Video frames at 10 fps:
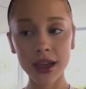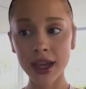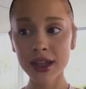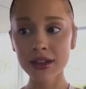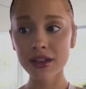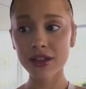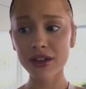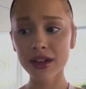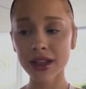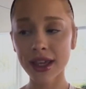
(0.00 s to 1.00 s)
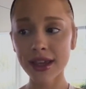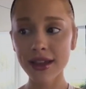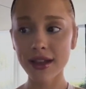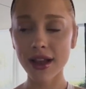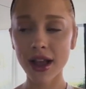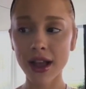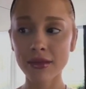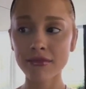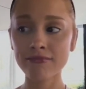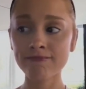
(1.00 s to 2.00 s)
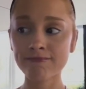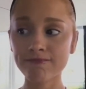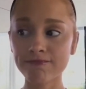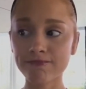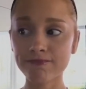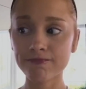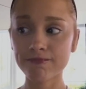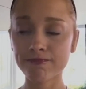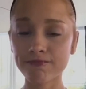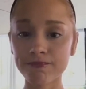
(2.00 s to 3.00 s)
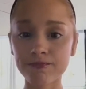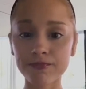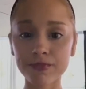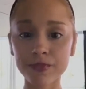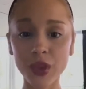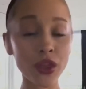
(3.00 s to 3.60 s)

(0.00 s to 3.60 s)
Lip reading: And thirdly, the